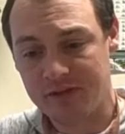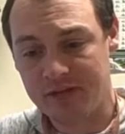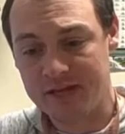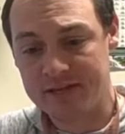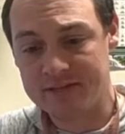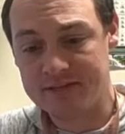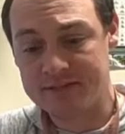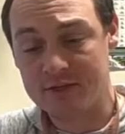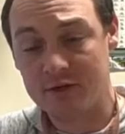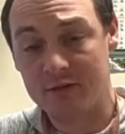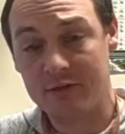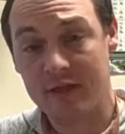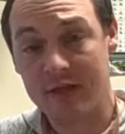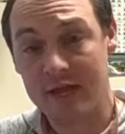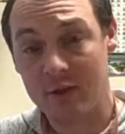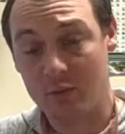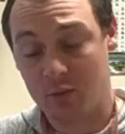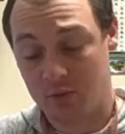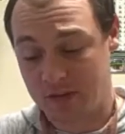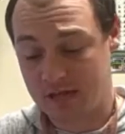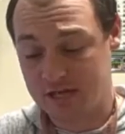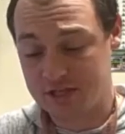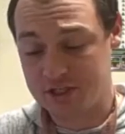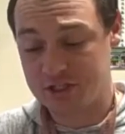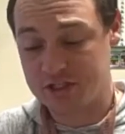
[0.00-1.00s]
and so they
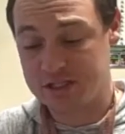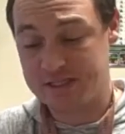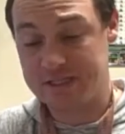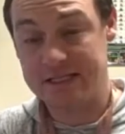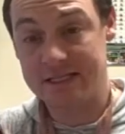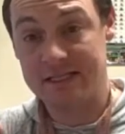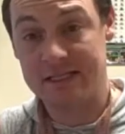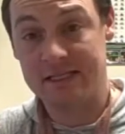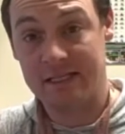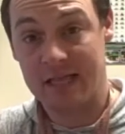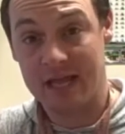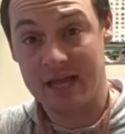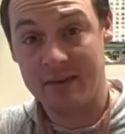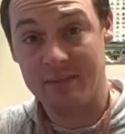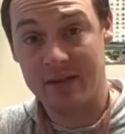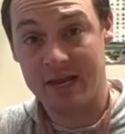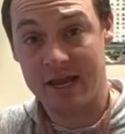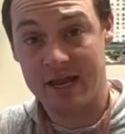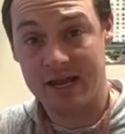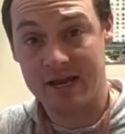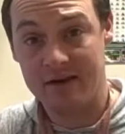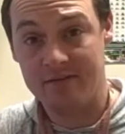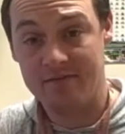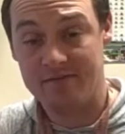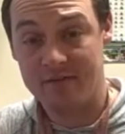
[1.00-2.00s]
will actually
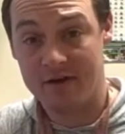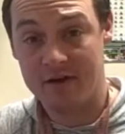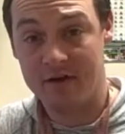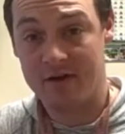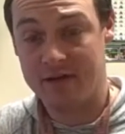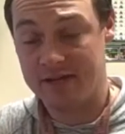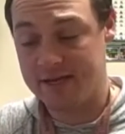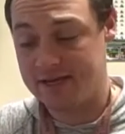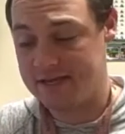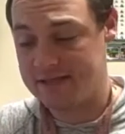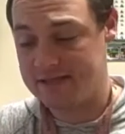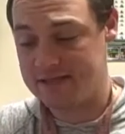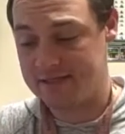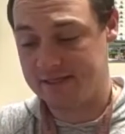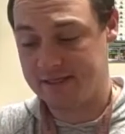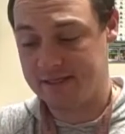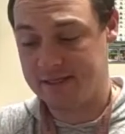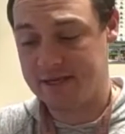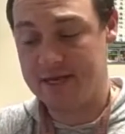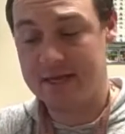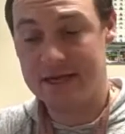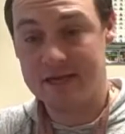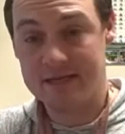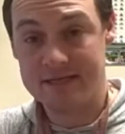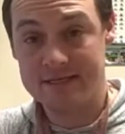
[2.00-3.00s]
delaminate very easily
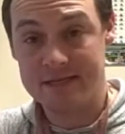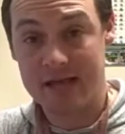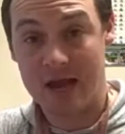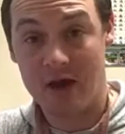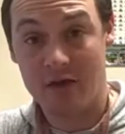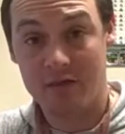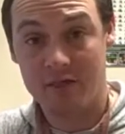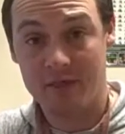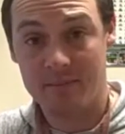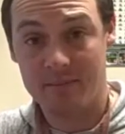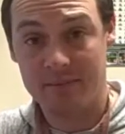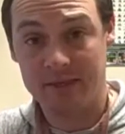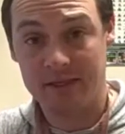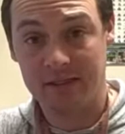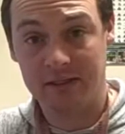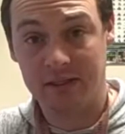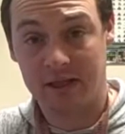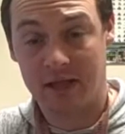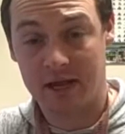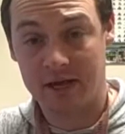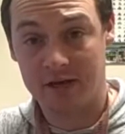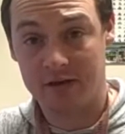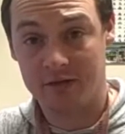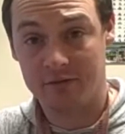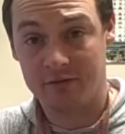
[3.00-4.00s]
down the
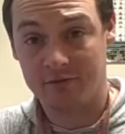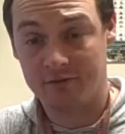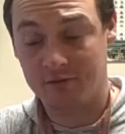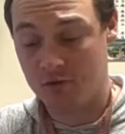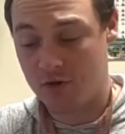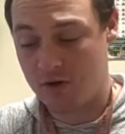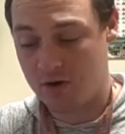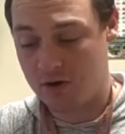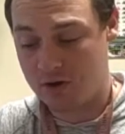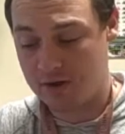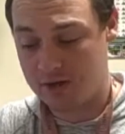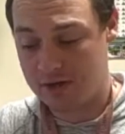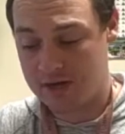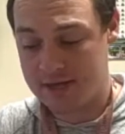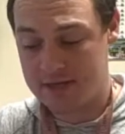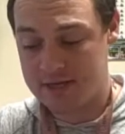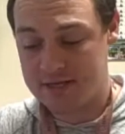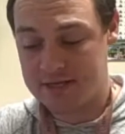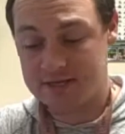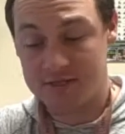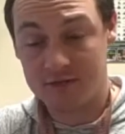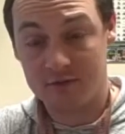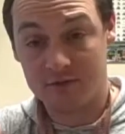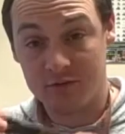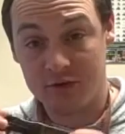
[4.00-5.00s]
midline of the frog.
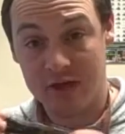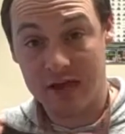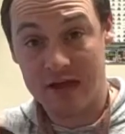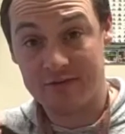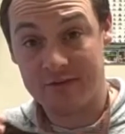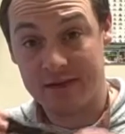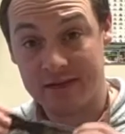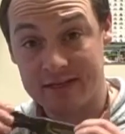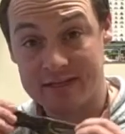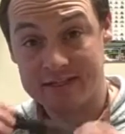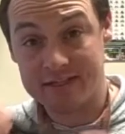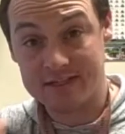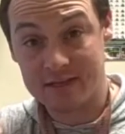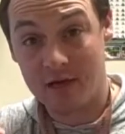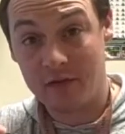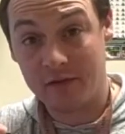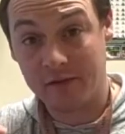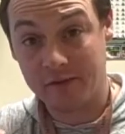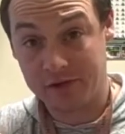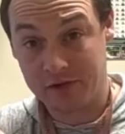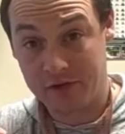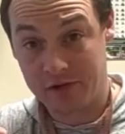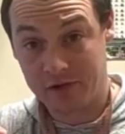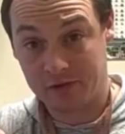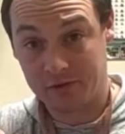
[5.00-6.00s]
So if you have a
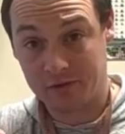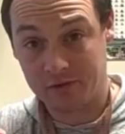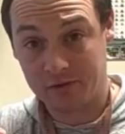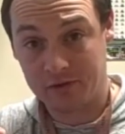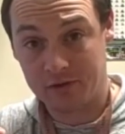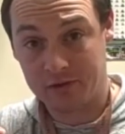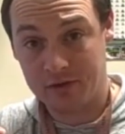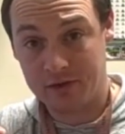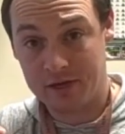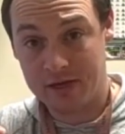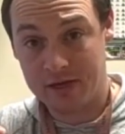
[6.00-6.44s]
solid color,